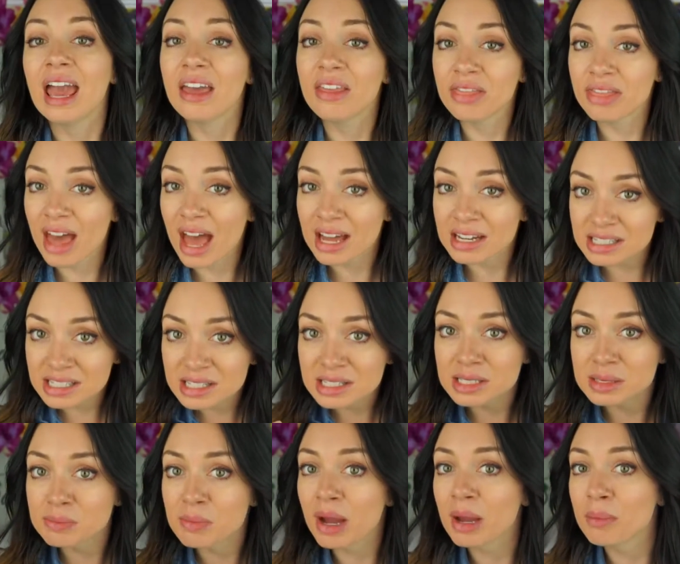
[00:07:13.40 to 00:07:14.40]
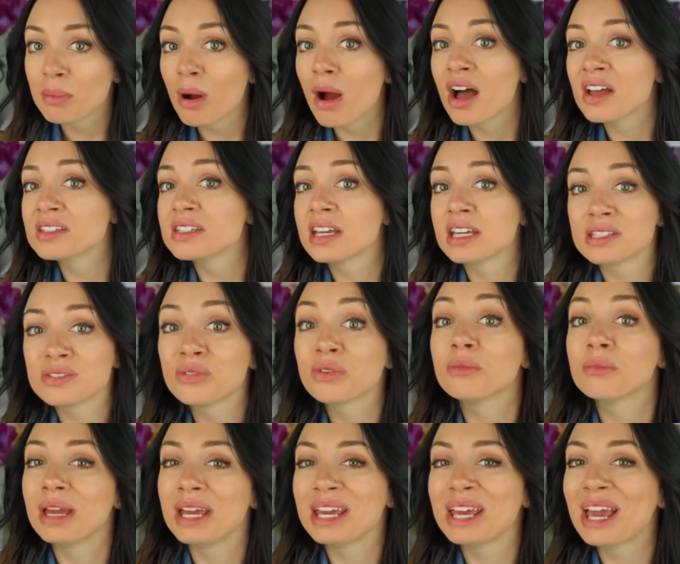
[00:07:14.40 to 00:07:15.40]
And that is my process
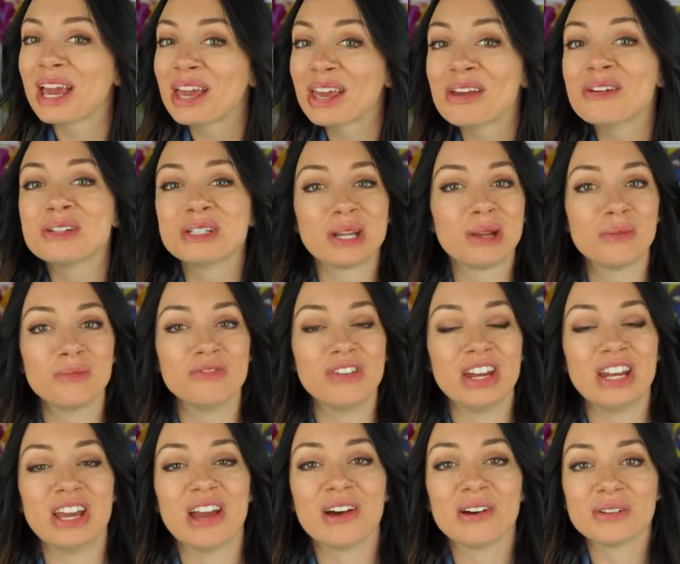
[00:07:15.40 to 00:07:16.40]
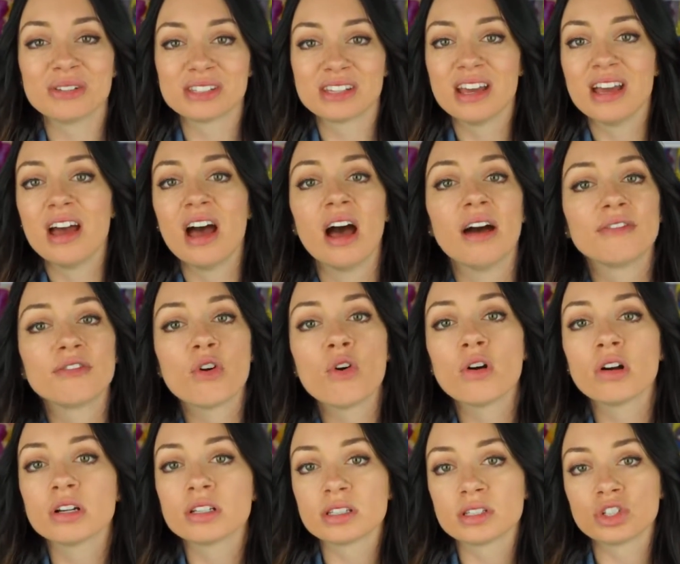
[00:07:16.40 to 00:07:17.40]
for making YouTube videos. Of
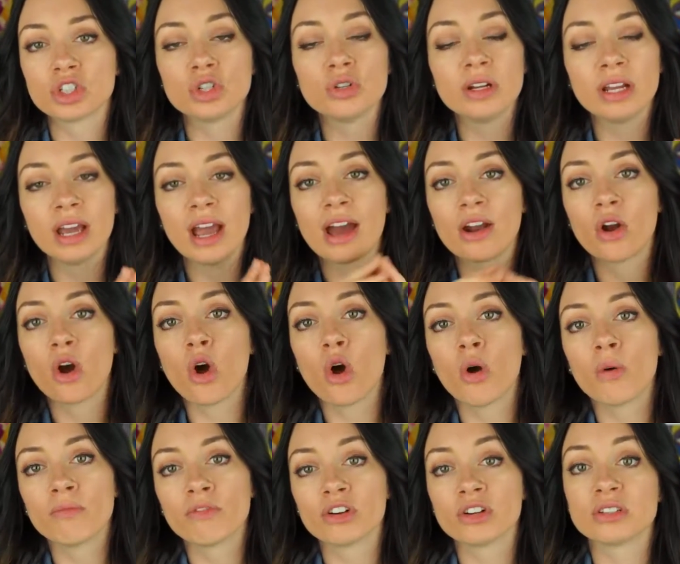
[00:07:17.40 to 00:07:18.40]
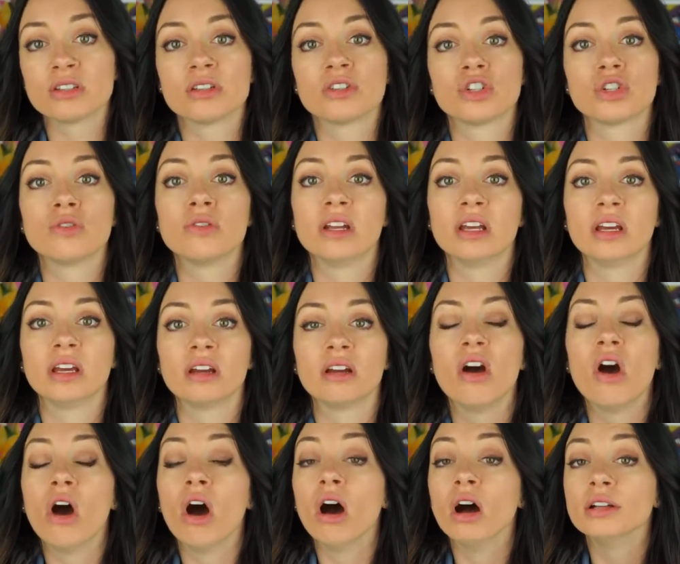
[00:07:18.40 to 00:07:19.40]
course, shooting at home versus shooting
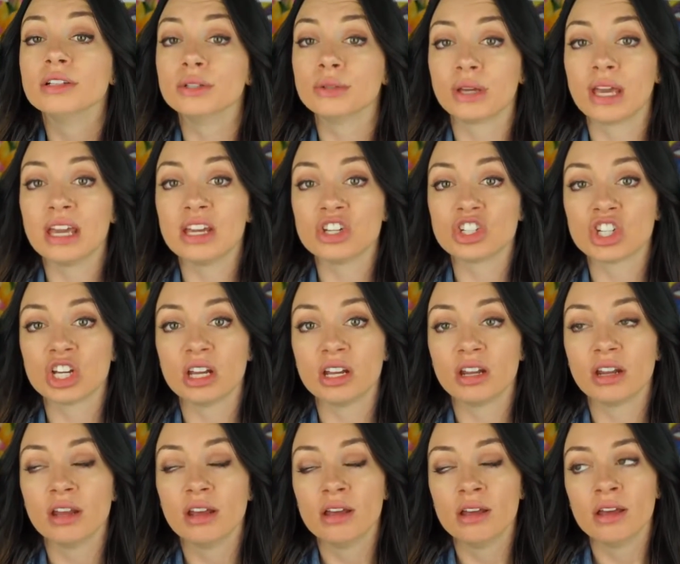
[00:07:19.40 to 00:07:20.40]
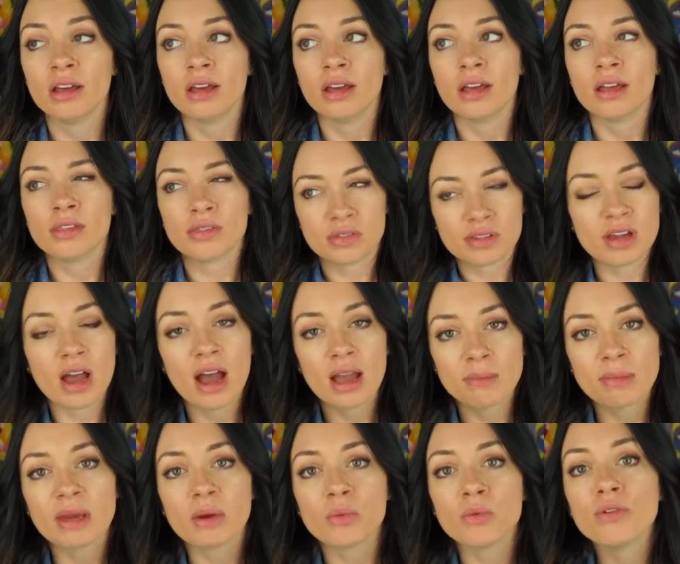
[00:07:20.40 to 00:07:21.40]
on location,
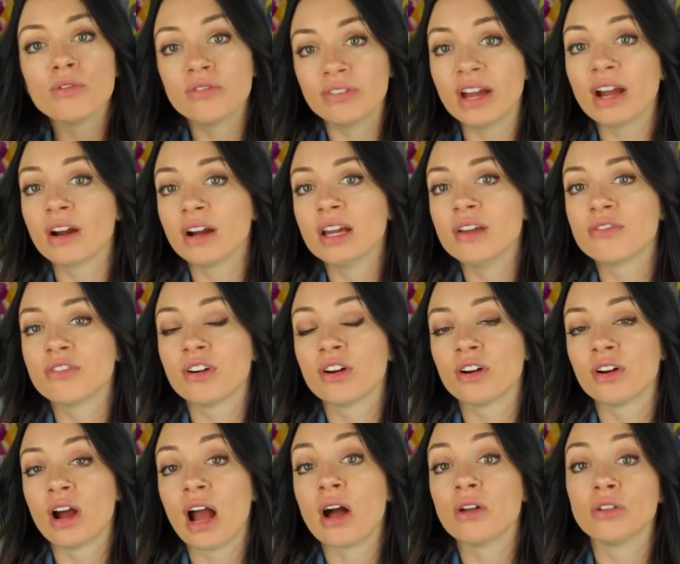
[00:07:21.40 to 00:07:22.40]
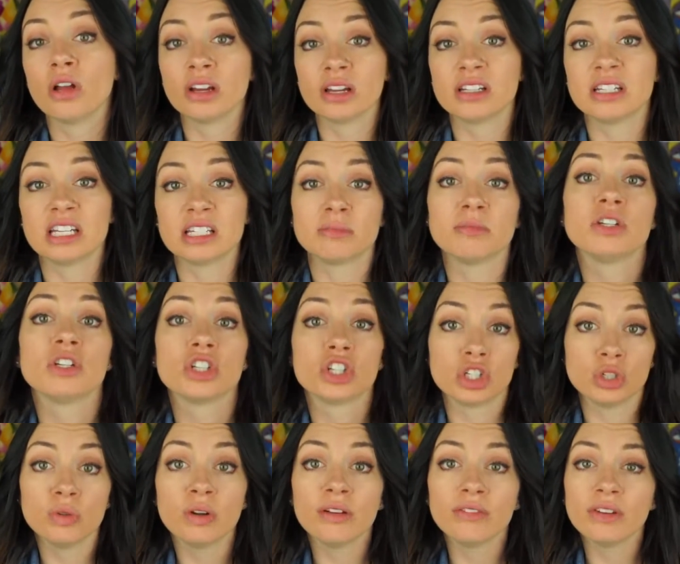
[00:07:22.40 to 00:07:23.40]
timing will vary for how long it takes me to
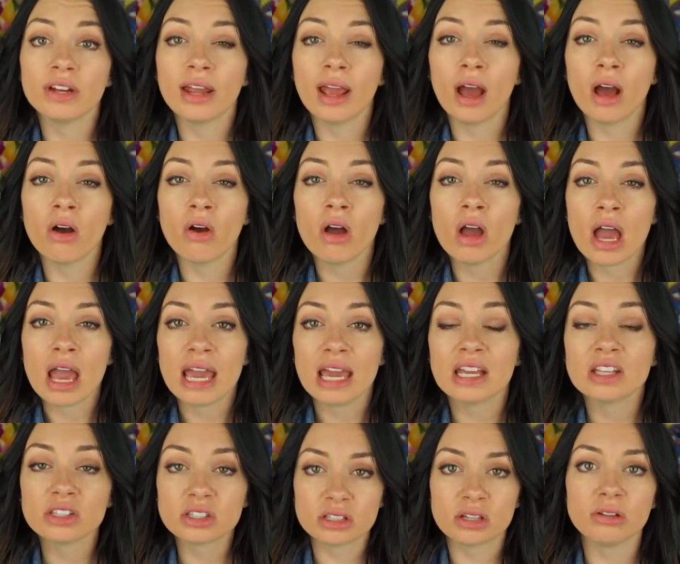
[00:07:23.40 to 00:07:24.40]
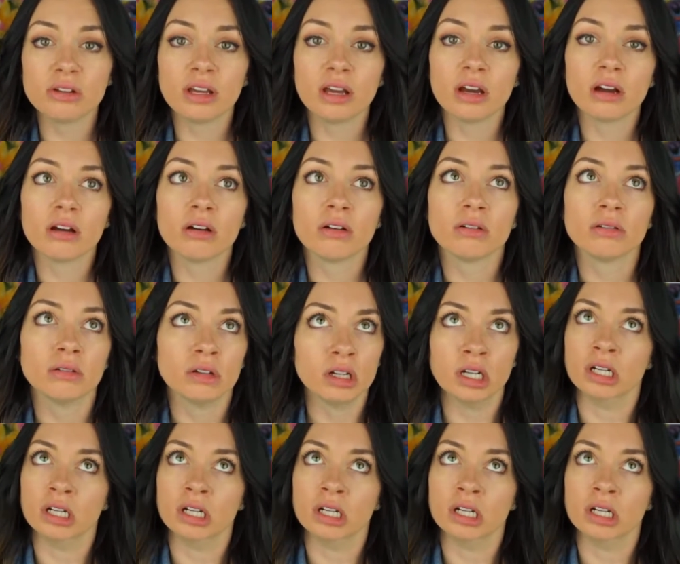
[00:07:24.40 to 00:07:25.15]
shoot a video. In studio,